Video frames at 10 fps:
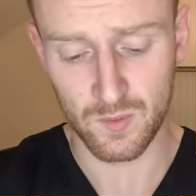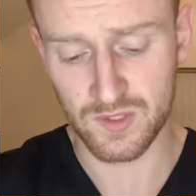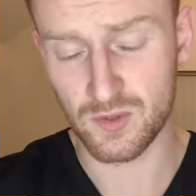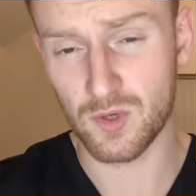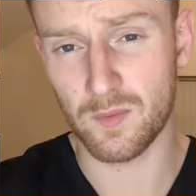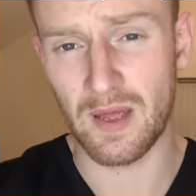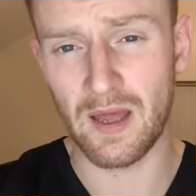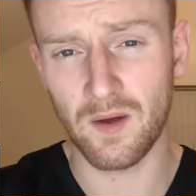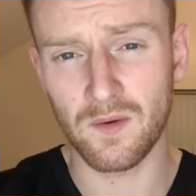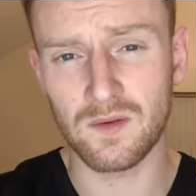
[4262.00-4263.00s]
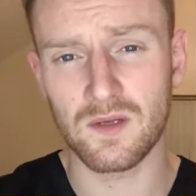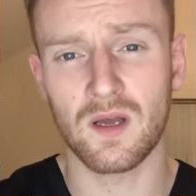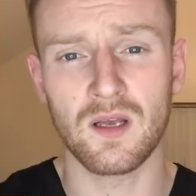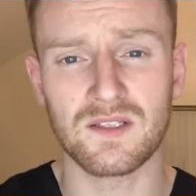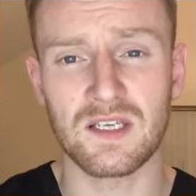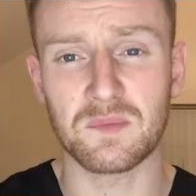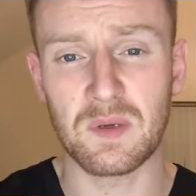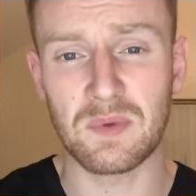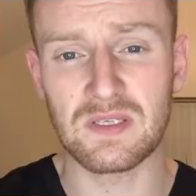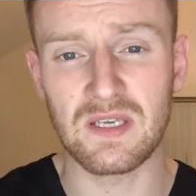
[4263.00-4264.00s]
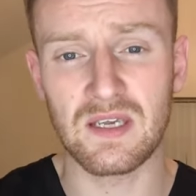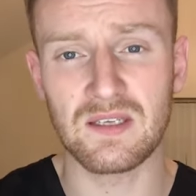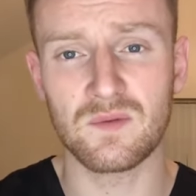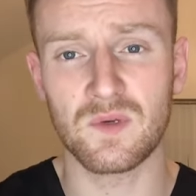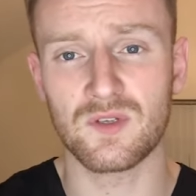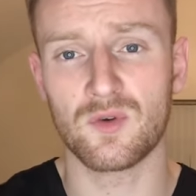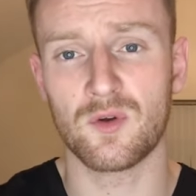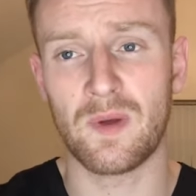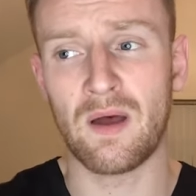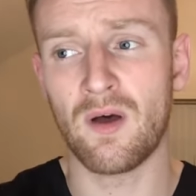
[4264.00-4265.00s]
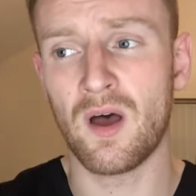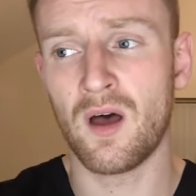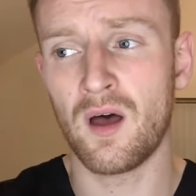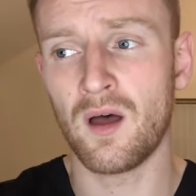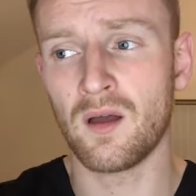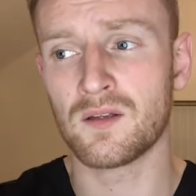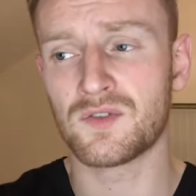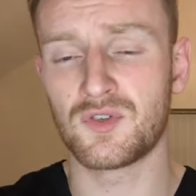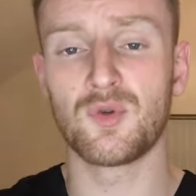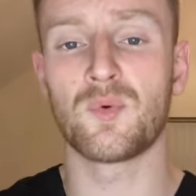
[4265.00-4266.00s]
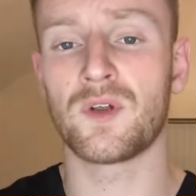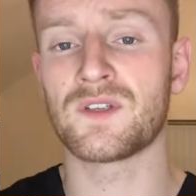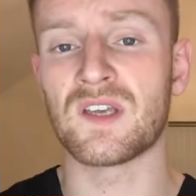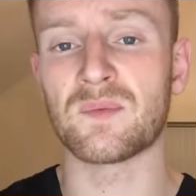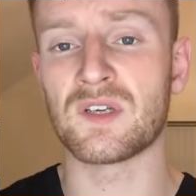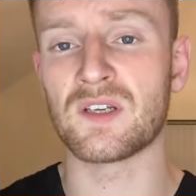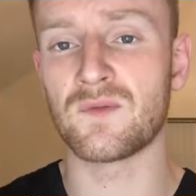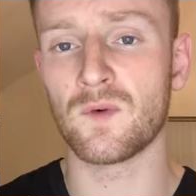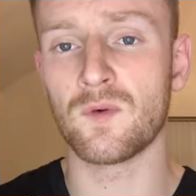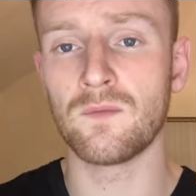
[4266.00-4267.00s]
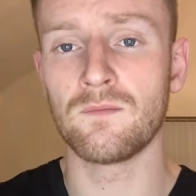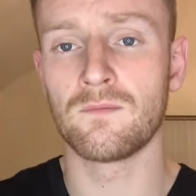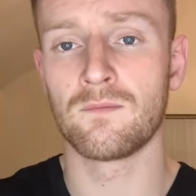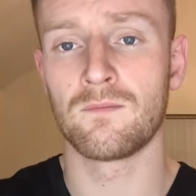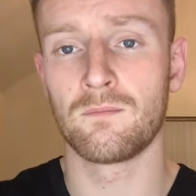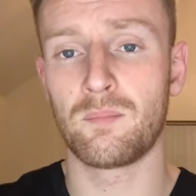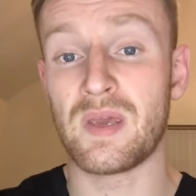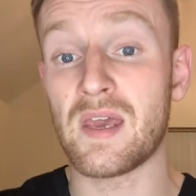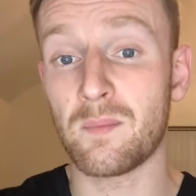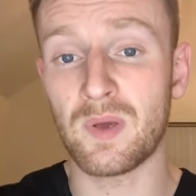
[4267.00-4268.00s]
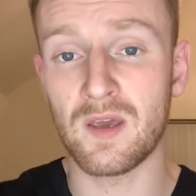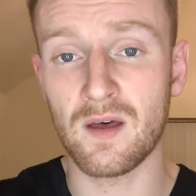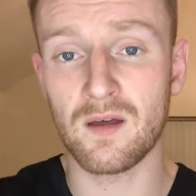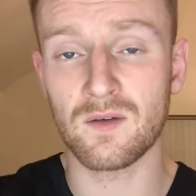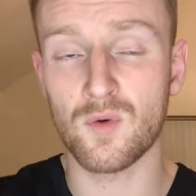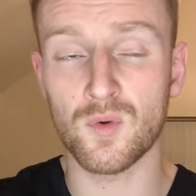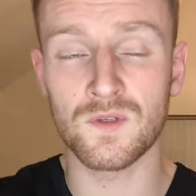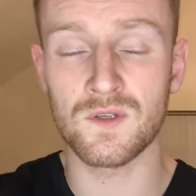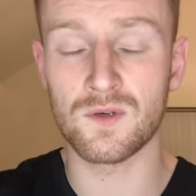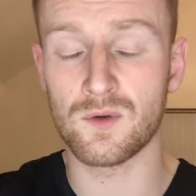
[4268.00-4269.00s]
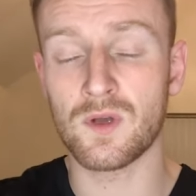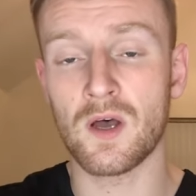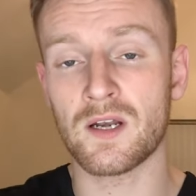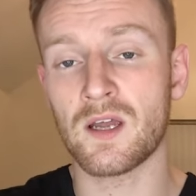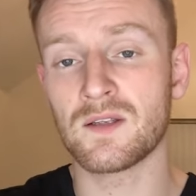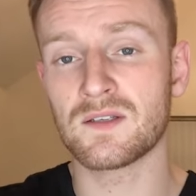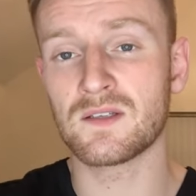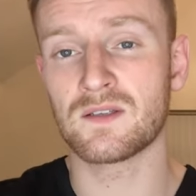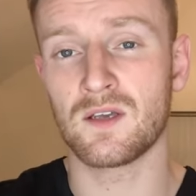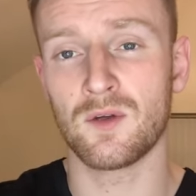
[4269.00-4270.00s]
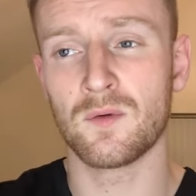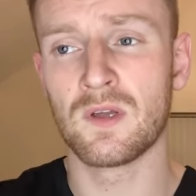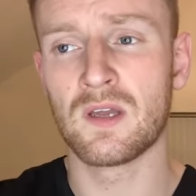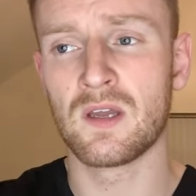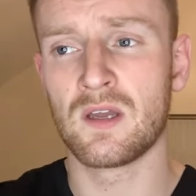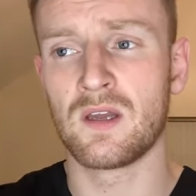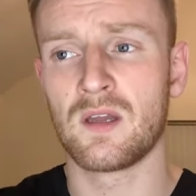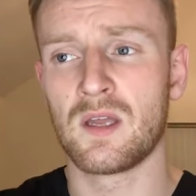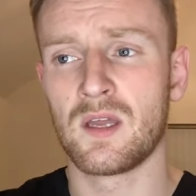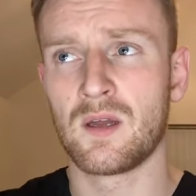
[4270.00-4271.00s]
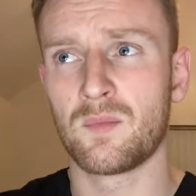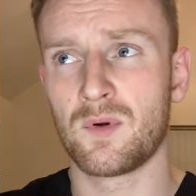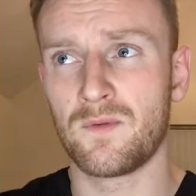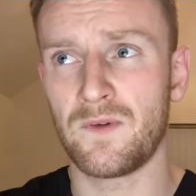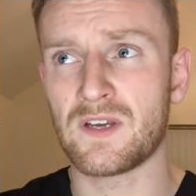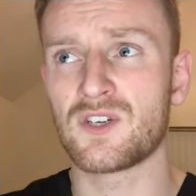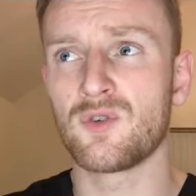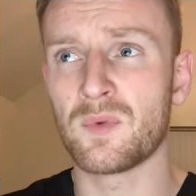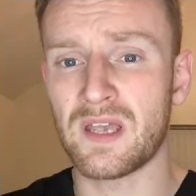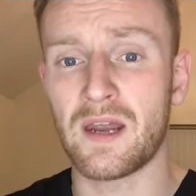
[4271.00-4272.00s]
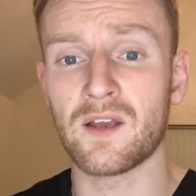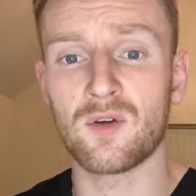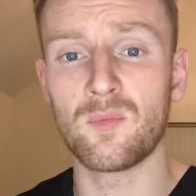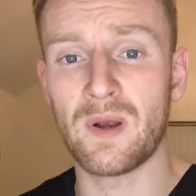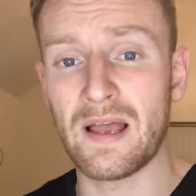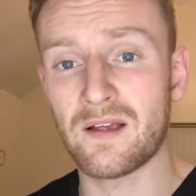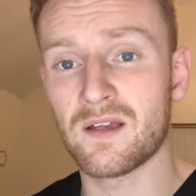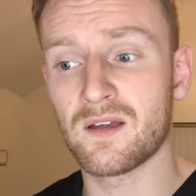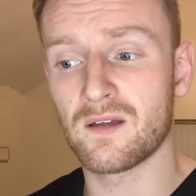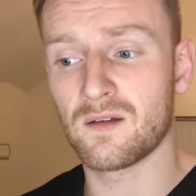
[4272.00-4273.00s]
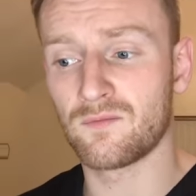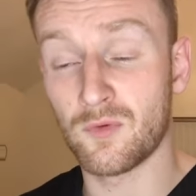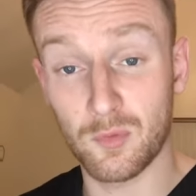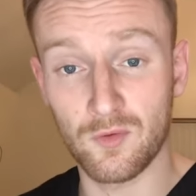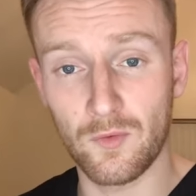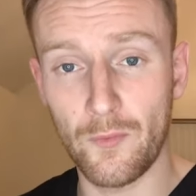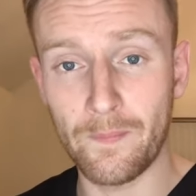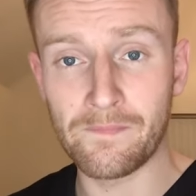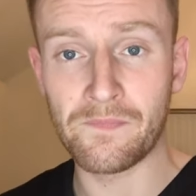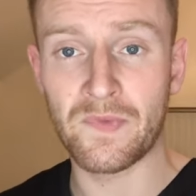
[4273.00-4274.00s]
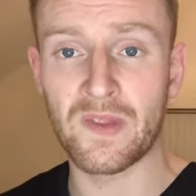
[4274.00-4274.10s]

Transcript: we're talking about our six PPCs, we're talking about our super and subgingival PMPR according to the new guidelines. So professional mechanical plaque removal